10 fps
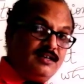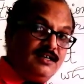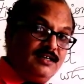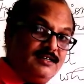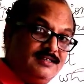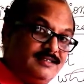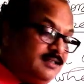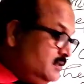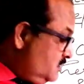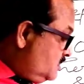
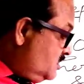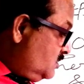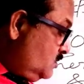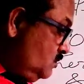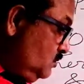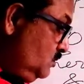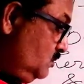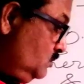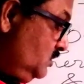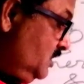is 2
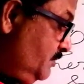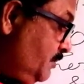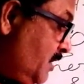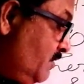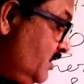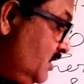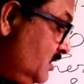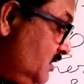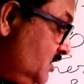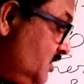to the
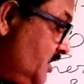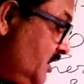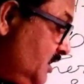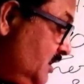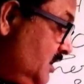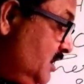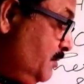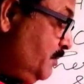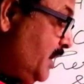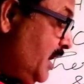power
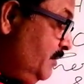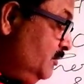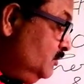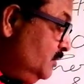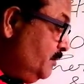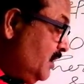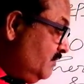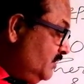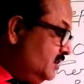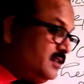3, 5 to the
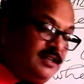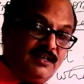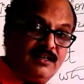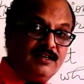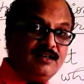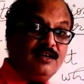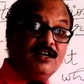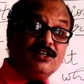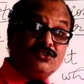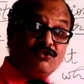power 3.
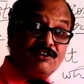So